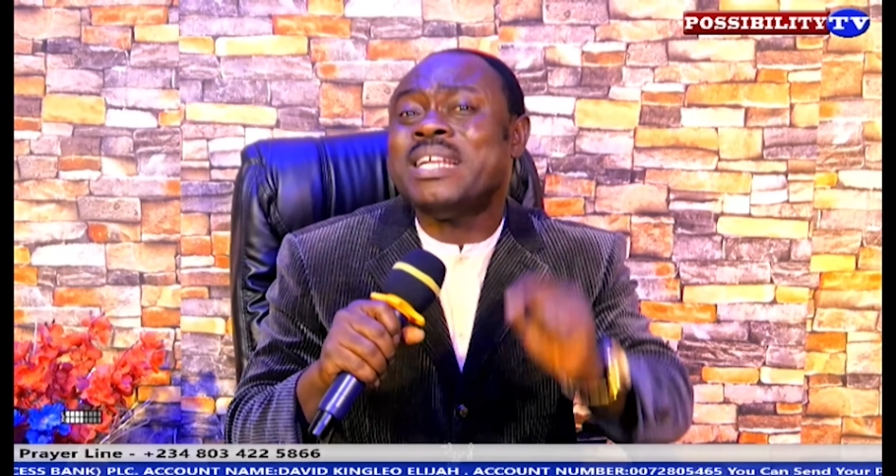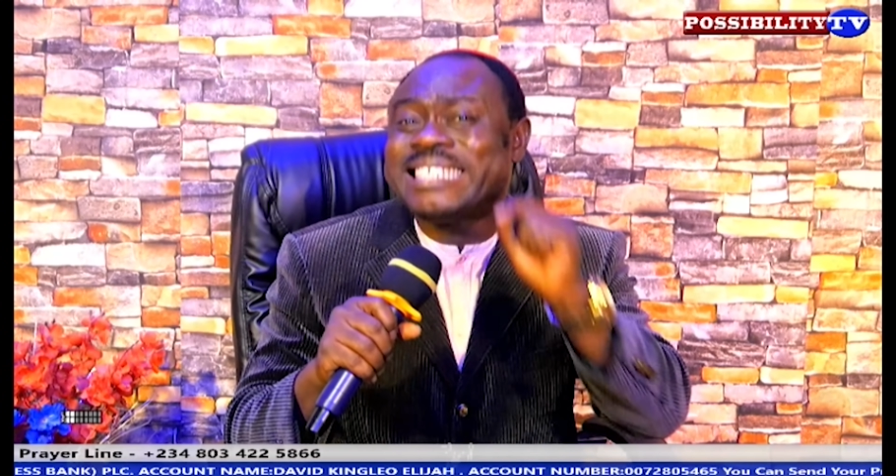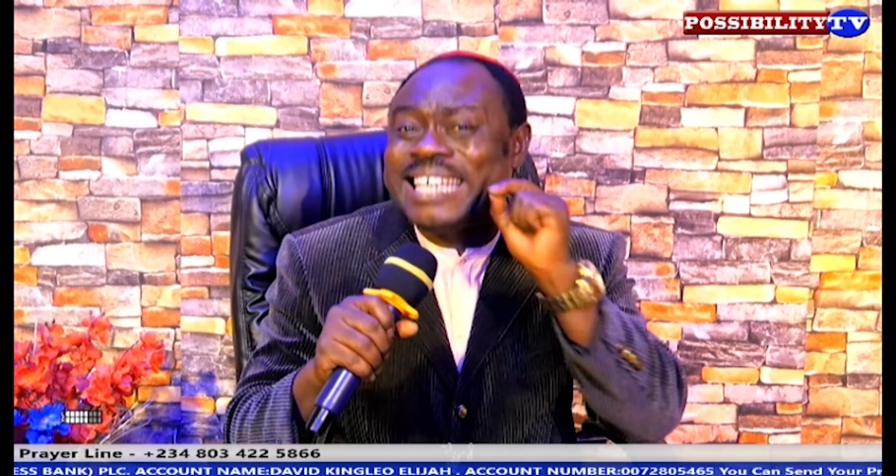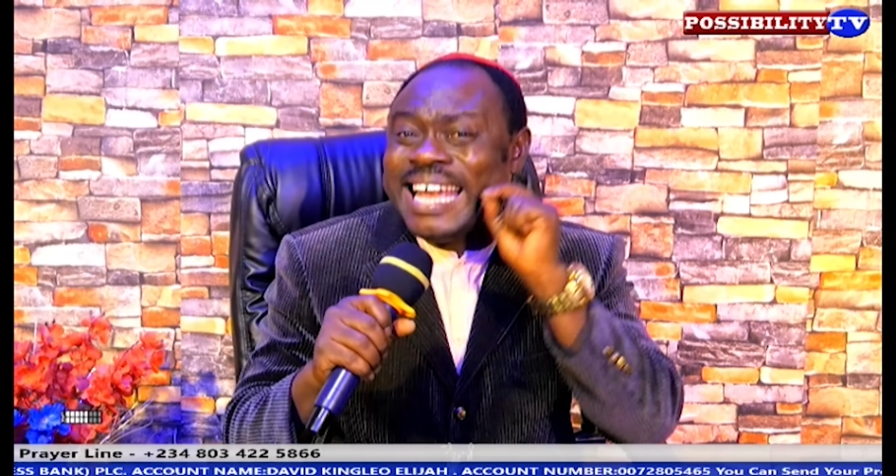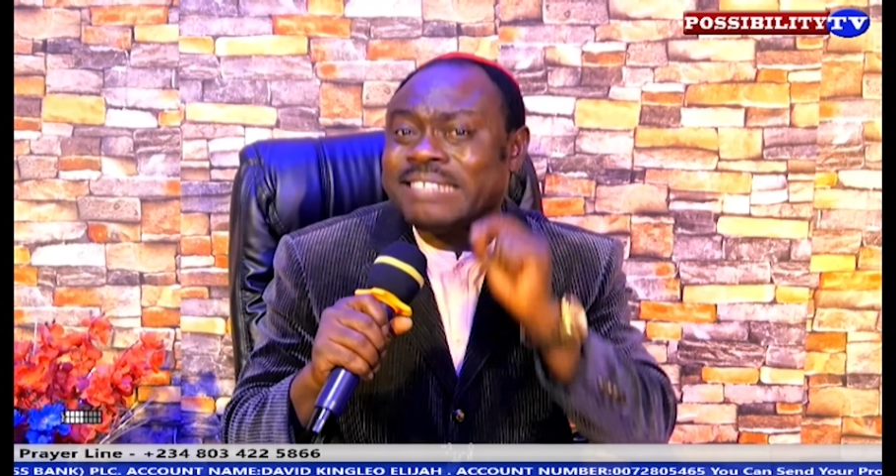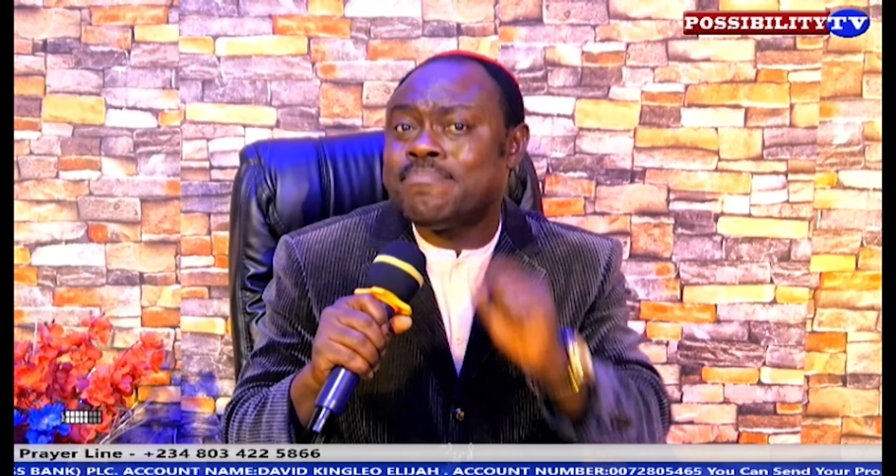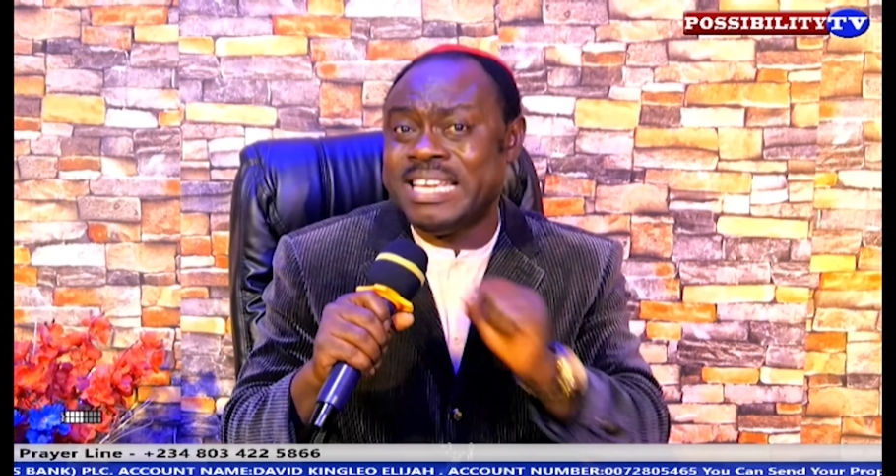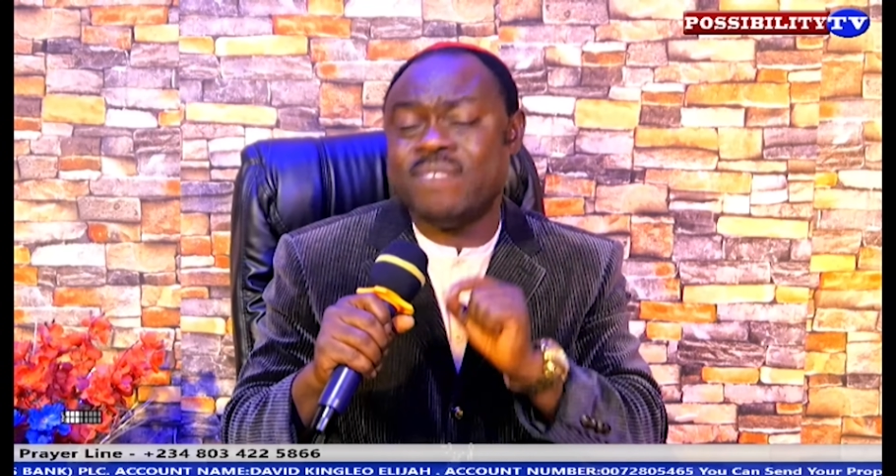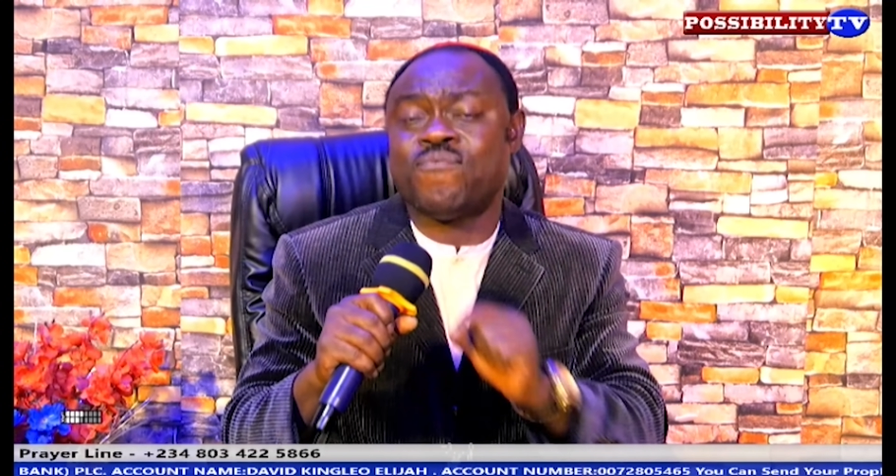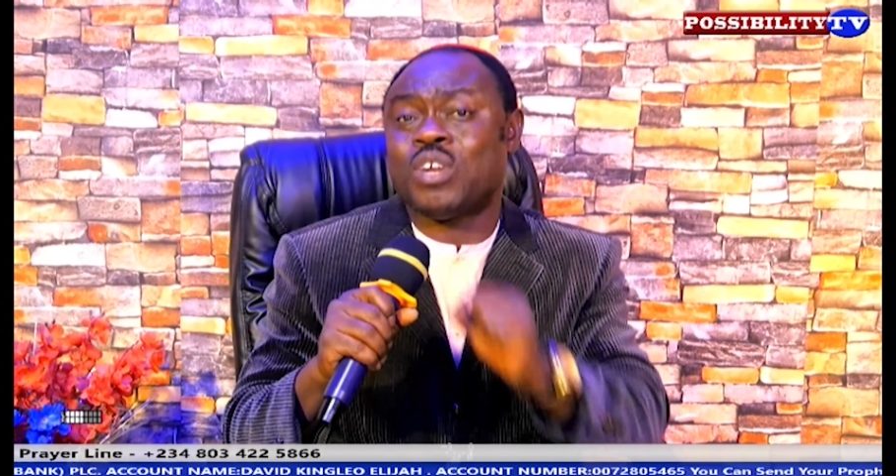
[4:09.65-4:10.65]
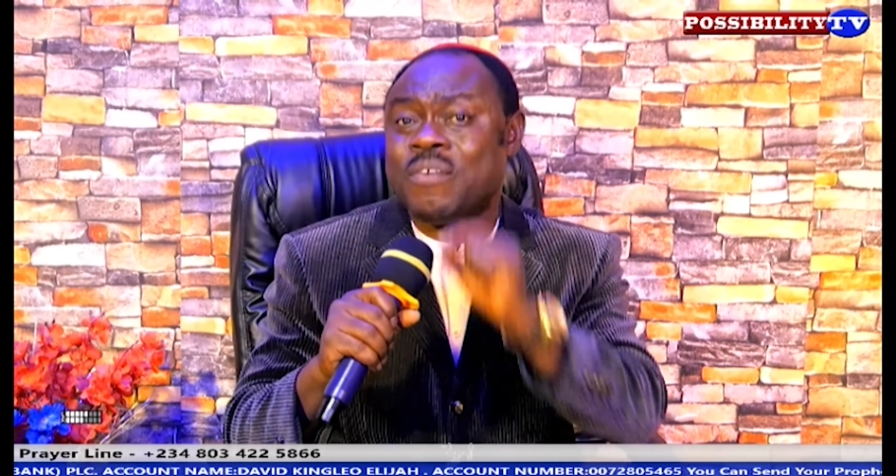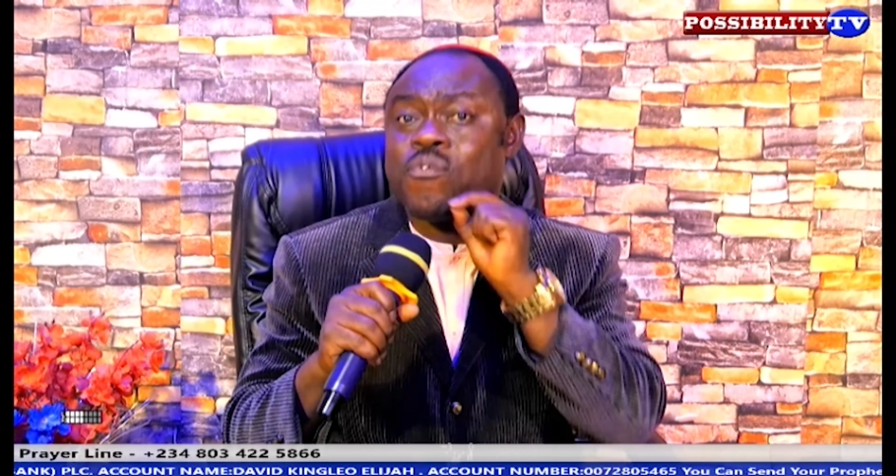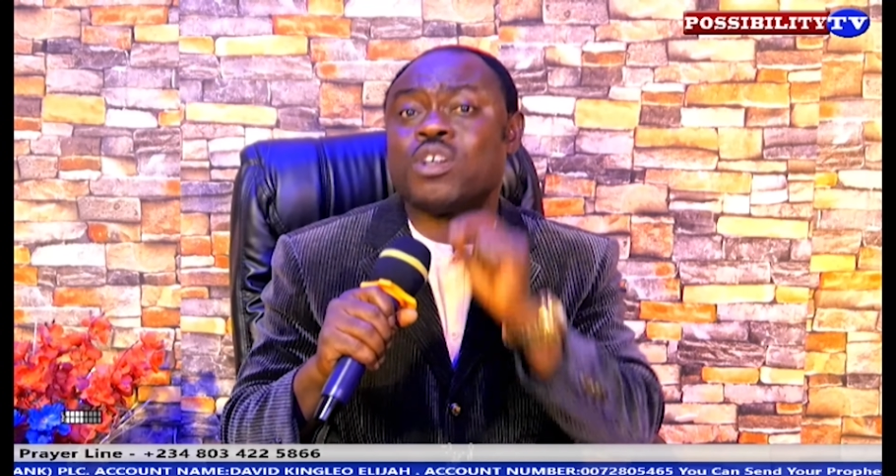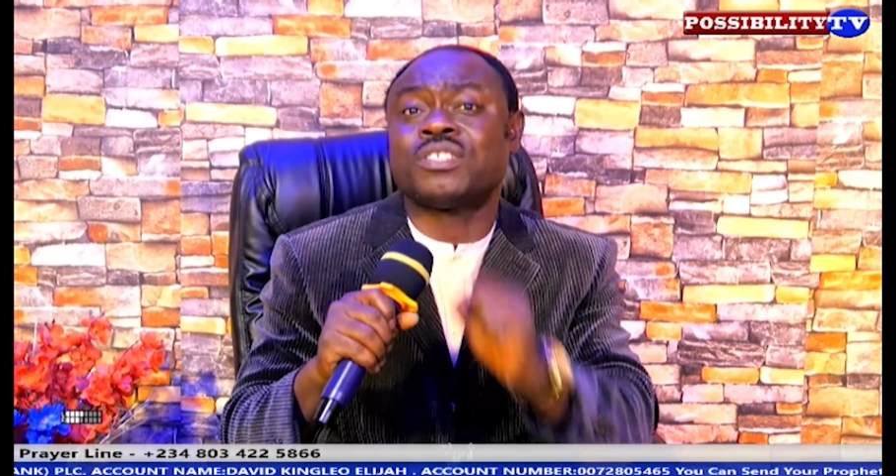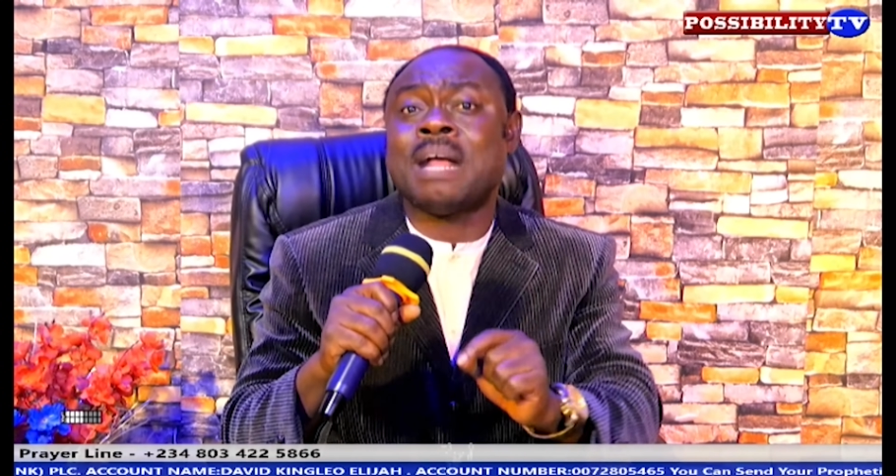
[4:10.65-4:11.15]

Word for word: get me for the first time.